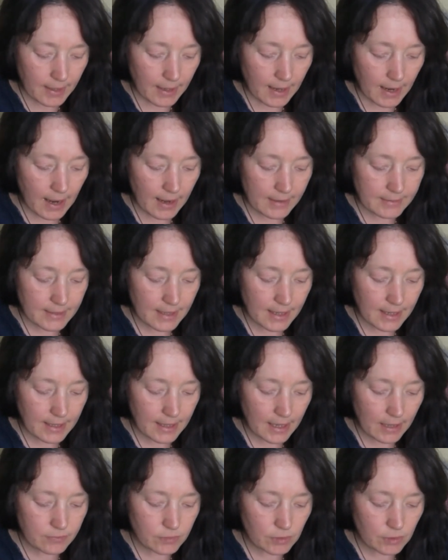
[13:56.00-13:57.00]
and then
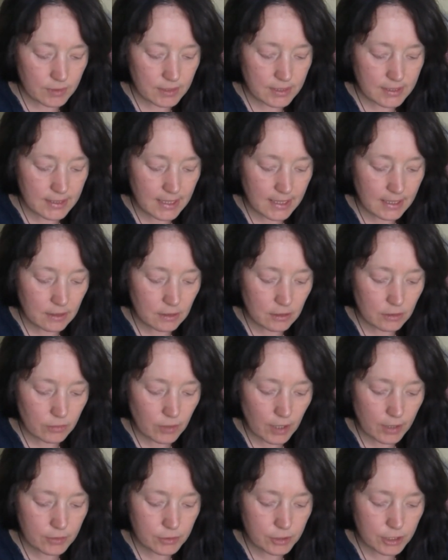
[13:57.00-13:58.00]
I've done single
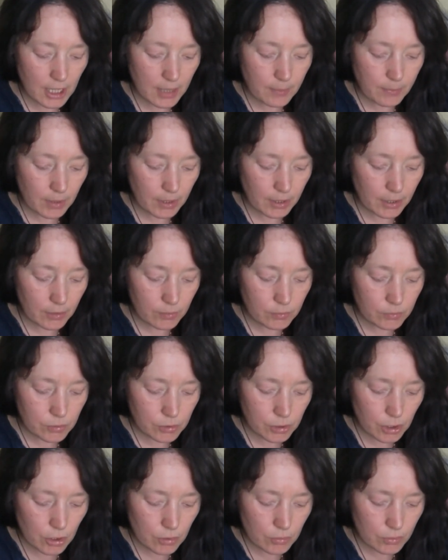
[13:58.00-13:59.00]
crochet blue,
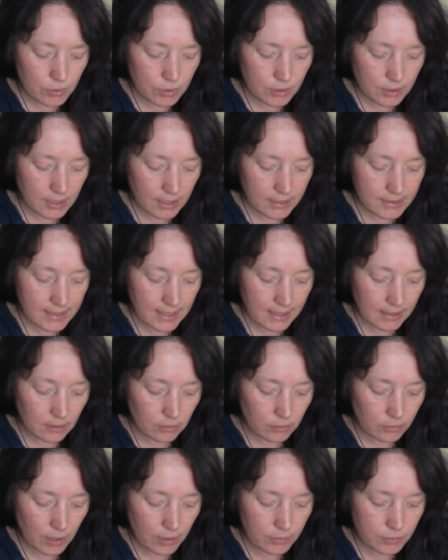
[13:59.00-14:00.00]
2 single
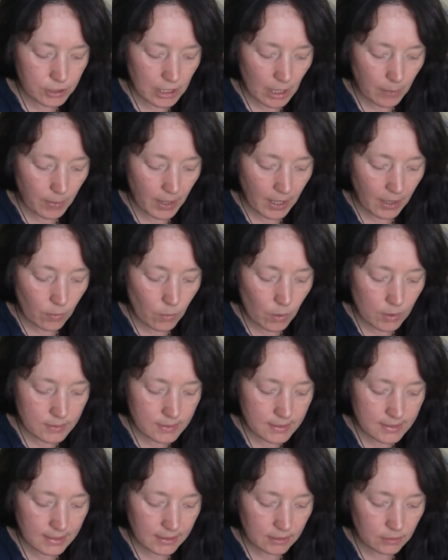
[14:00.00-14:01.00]
crochet pink, 1
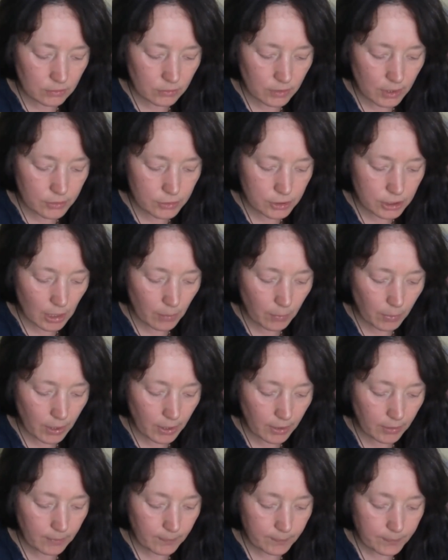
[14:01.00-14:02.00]
single crochet
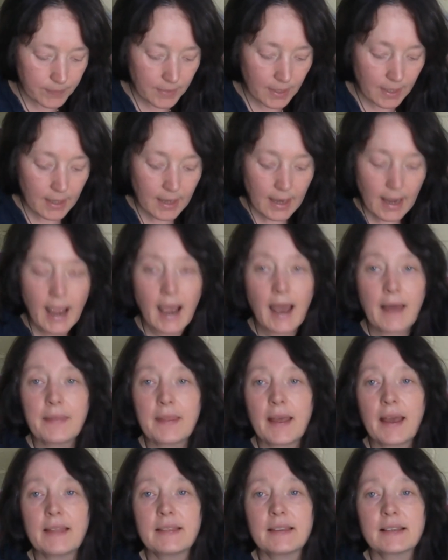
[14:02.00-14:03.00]
blue, and
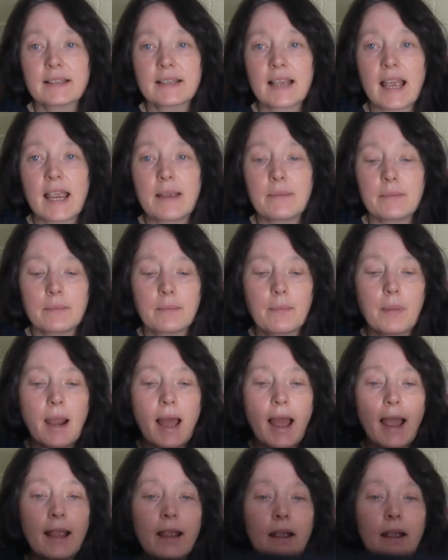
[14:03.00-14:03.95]
then the same black